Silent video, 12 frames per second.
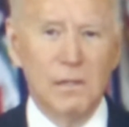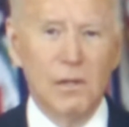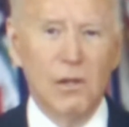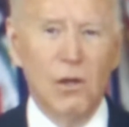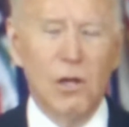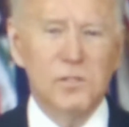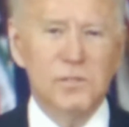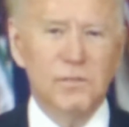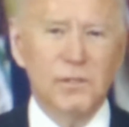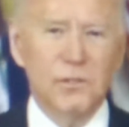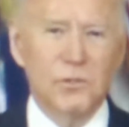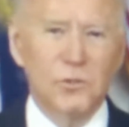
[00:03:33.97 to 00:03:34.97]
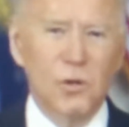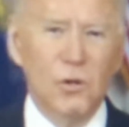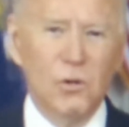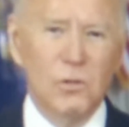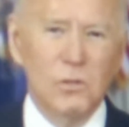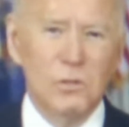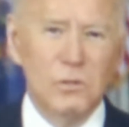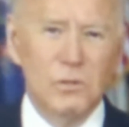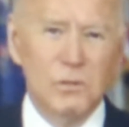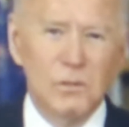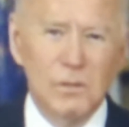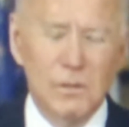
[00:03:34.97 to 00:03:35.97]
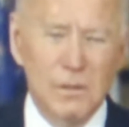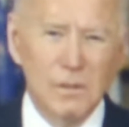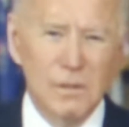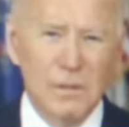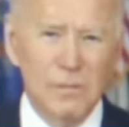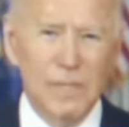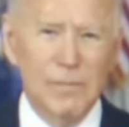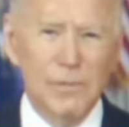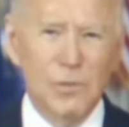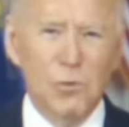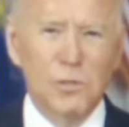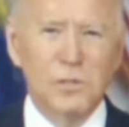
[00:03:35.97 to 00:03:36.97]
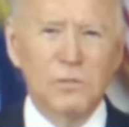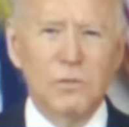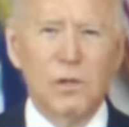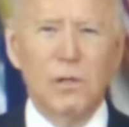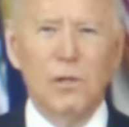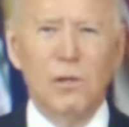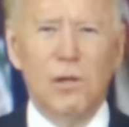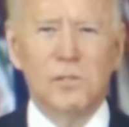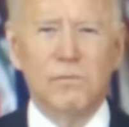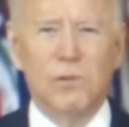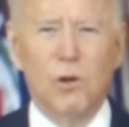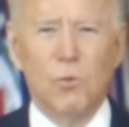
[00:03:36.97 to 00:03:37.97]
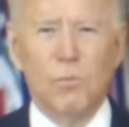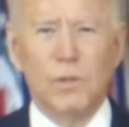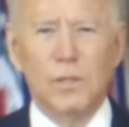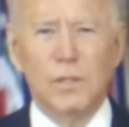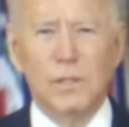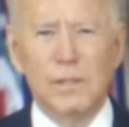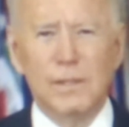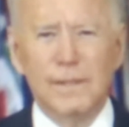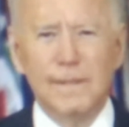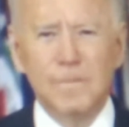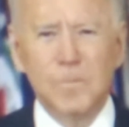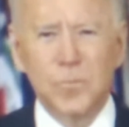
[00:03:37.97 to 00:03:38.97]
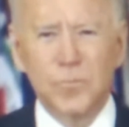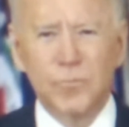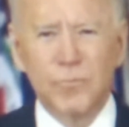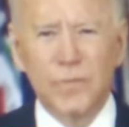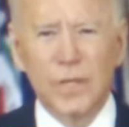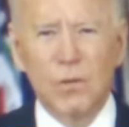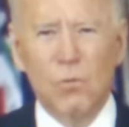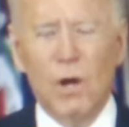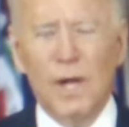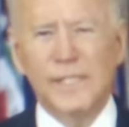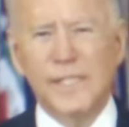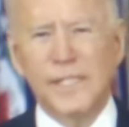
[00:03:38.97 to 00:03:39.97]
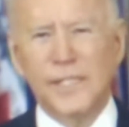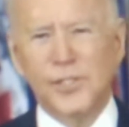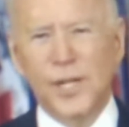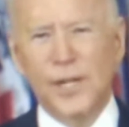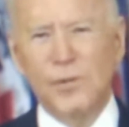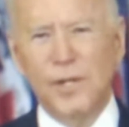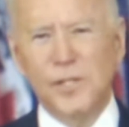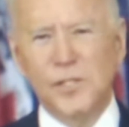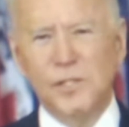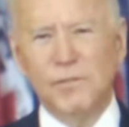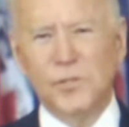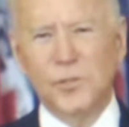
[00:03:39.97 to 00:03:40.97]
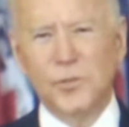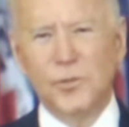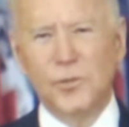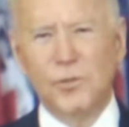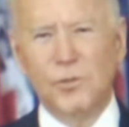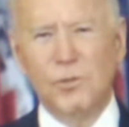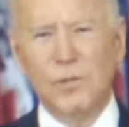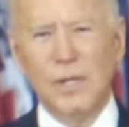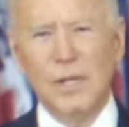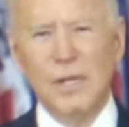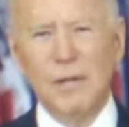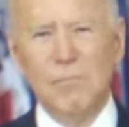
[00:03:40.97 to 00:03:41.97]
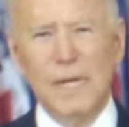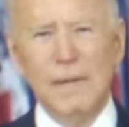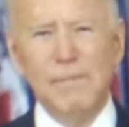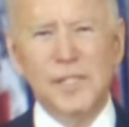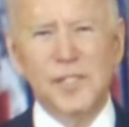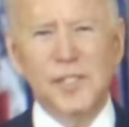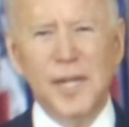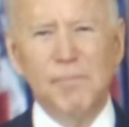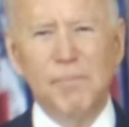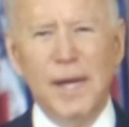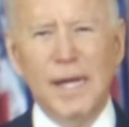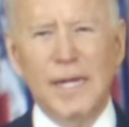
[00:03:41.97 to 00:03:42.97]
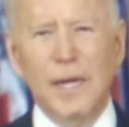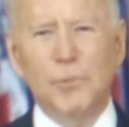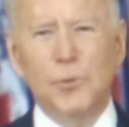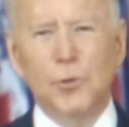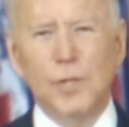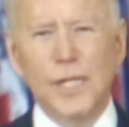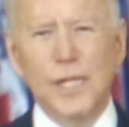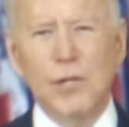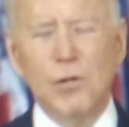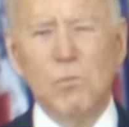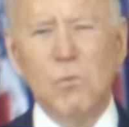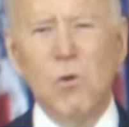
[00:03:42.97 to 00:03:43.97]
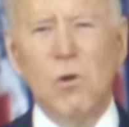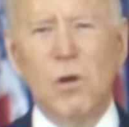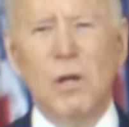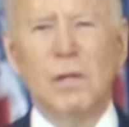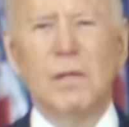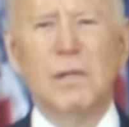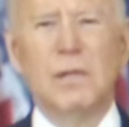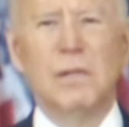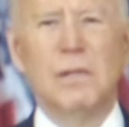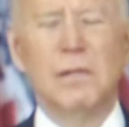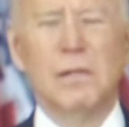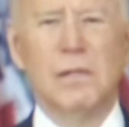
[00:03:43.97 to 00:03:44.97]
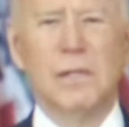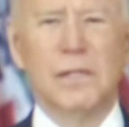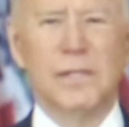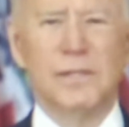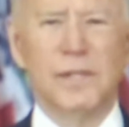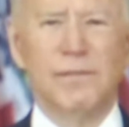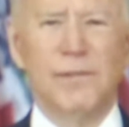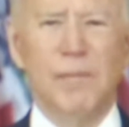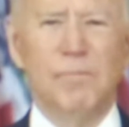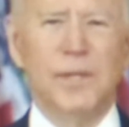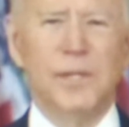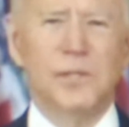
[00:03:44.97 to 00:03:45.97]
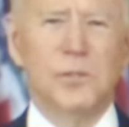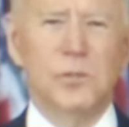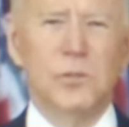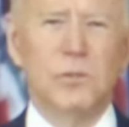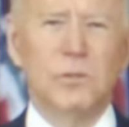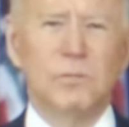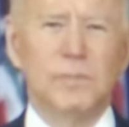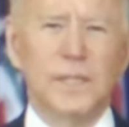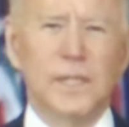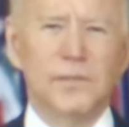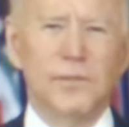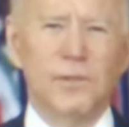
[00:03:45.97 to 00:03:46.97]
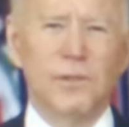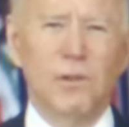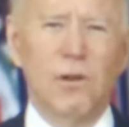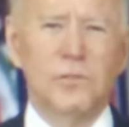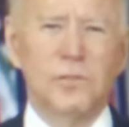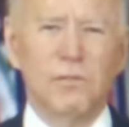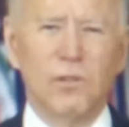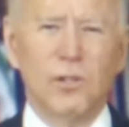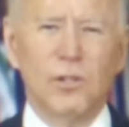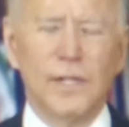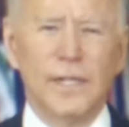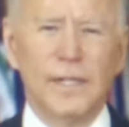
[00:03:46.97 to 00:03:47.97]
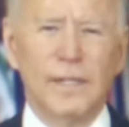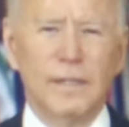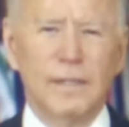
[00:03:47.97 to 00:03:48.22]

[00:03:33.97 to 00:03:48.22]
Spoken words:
a loss of control, maybe worst of all, a loss of hope. Watching a generation of children who may be set back up to a year or more because they've not been in school because of their loss of learning.